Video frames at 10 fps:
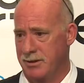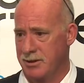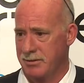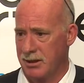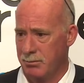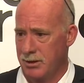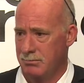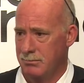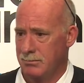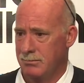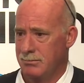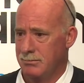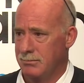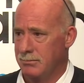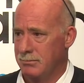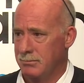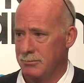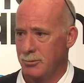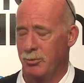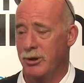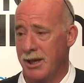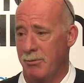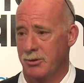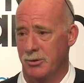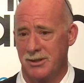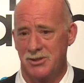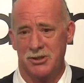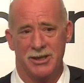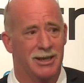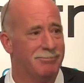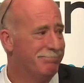development, we're pretty happy with the way it's turned out.